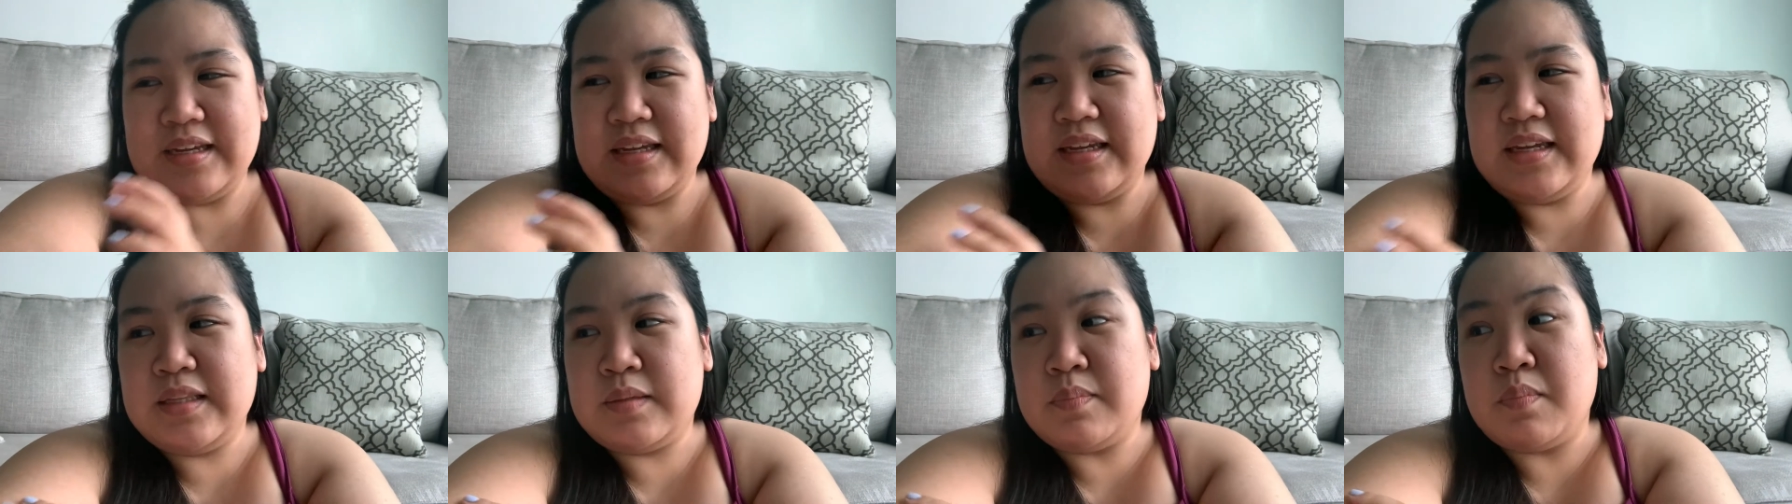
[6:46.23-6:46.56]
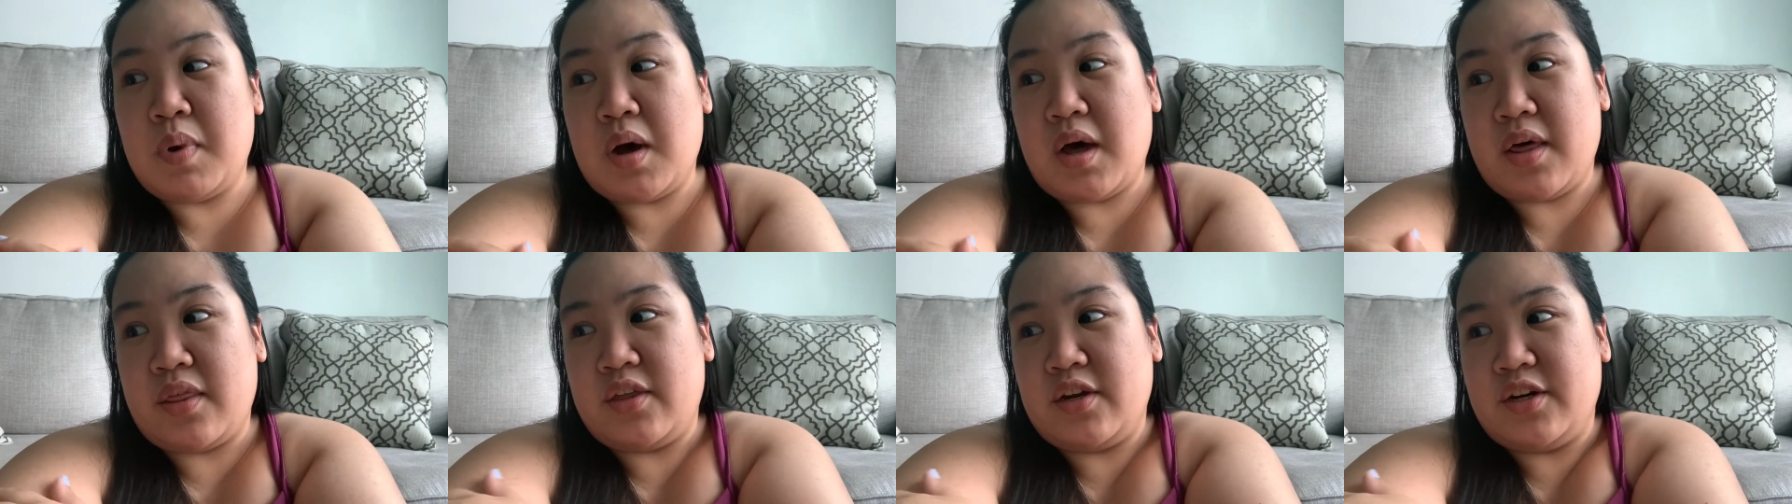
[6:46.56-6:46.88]
it
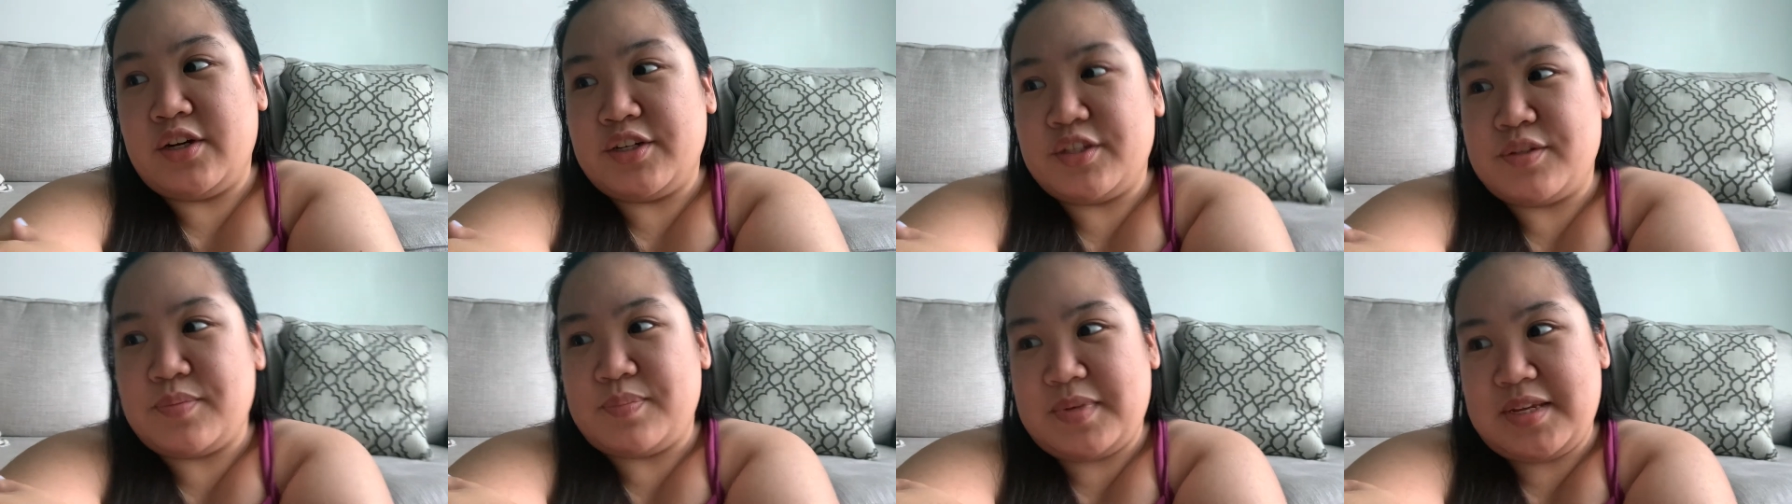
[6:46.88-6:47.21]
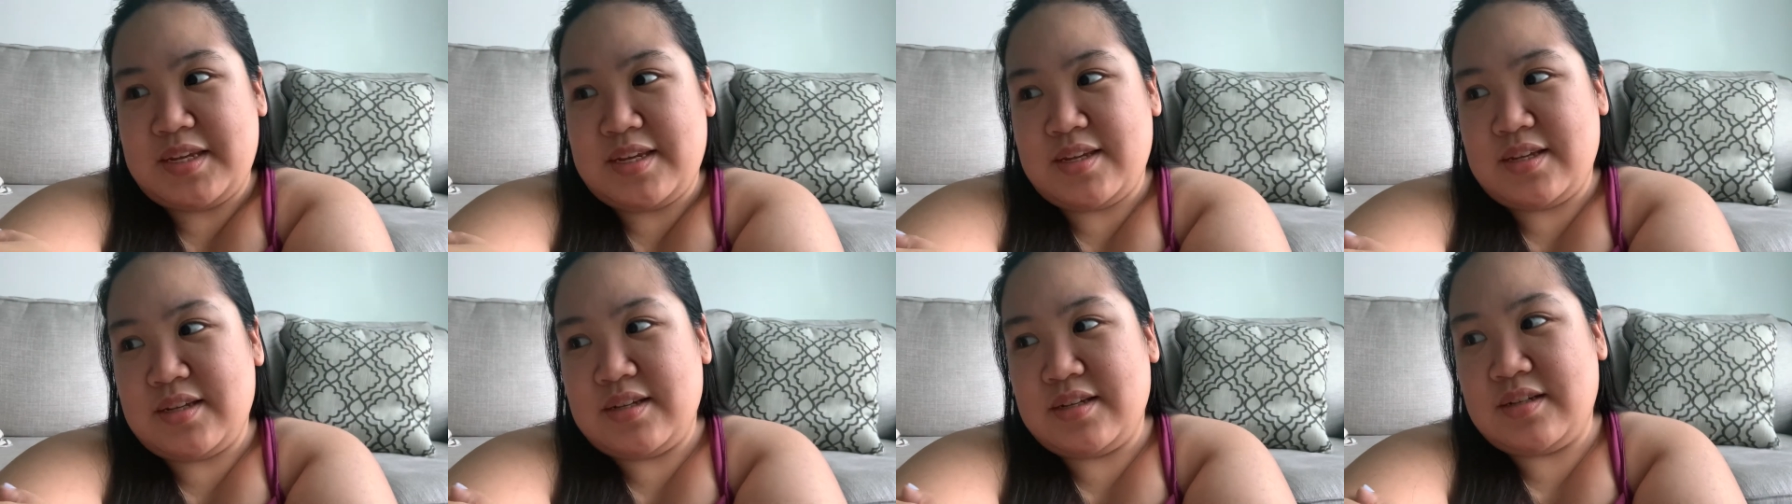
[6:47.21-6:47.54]
bothers
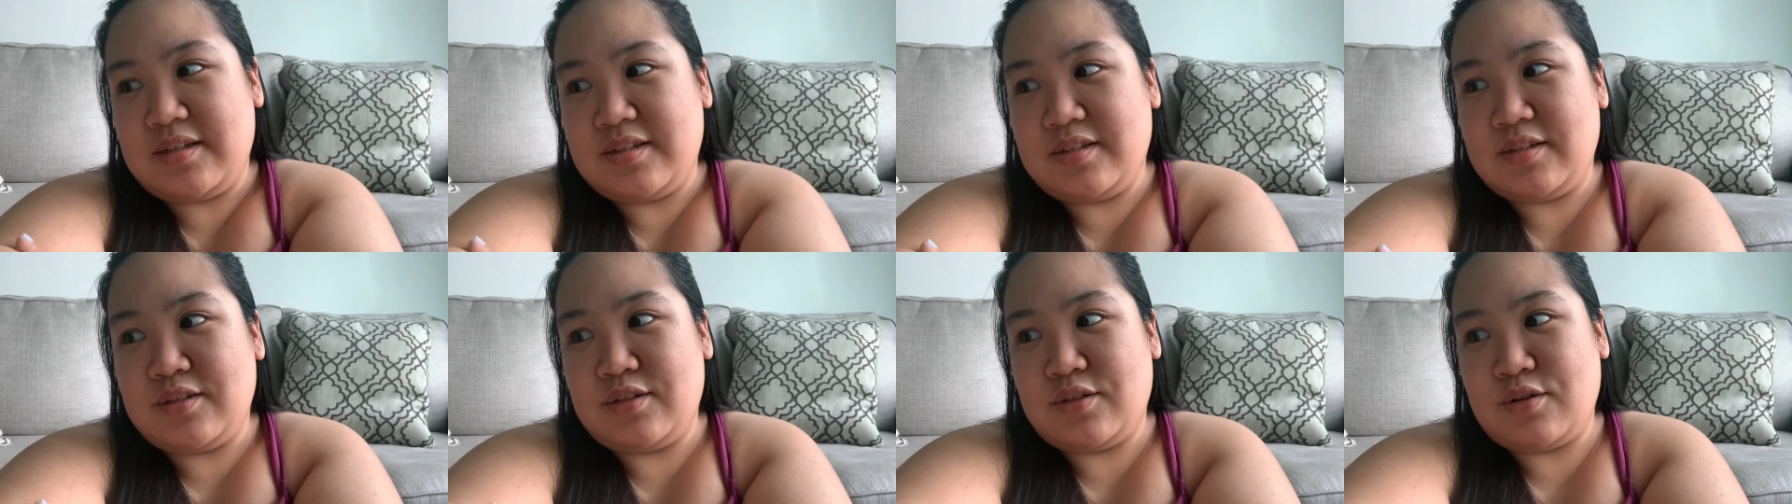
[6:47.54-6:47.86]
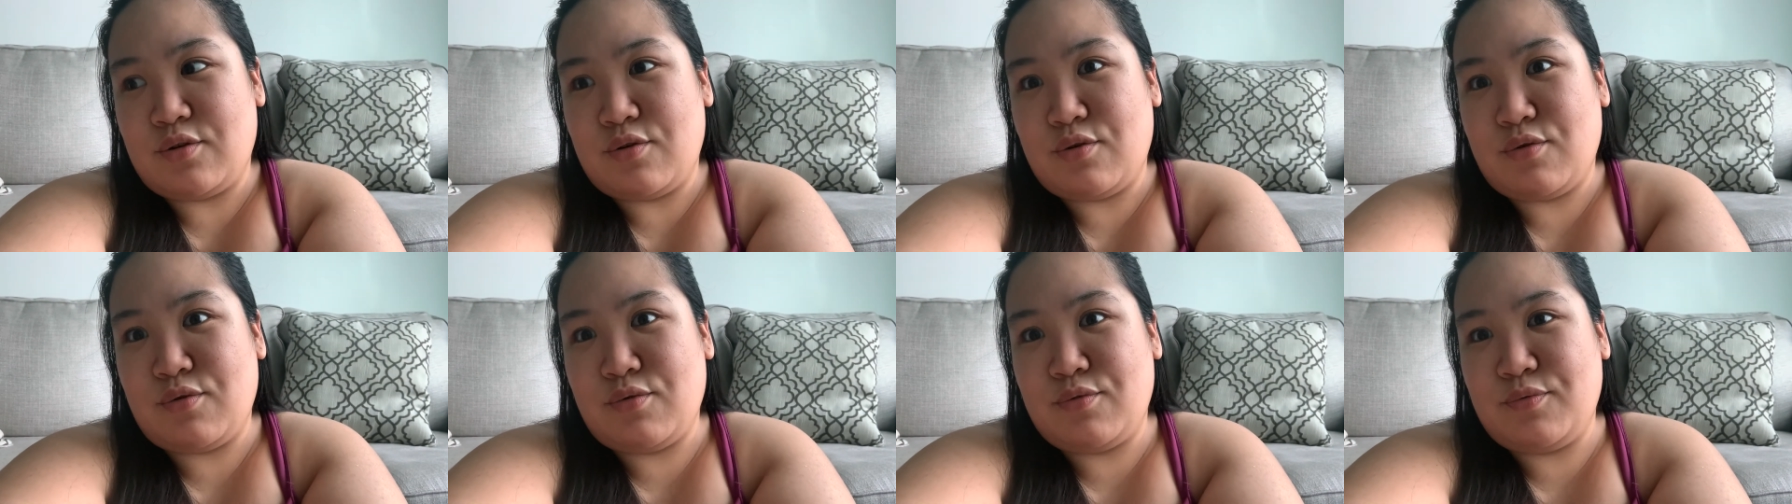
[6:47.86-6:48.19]
me.
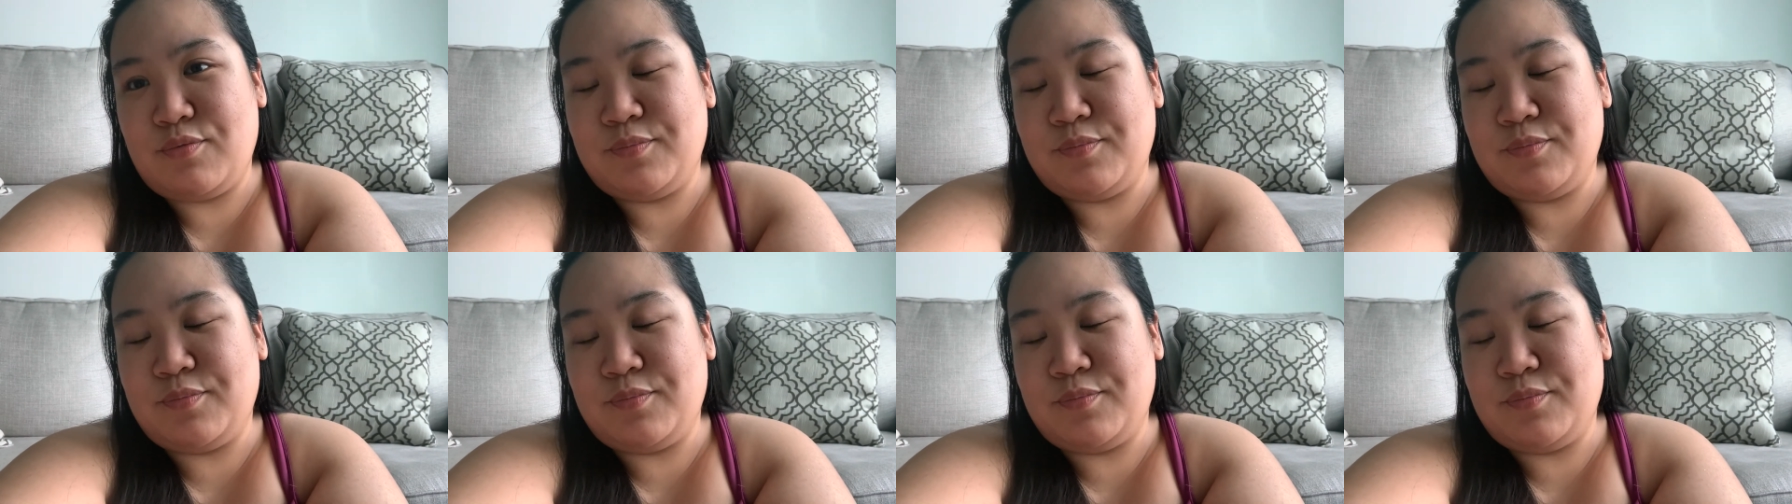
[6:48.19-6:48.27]
So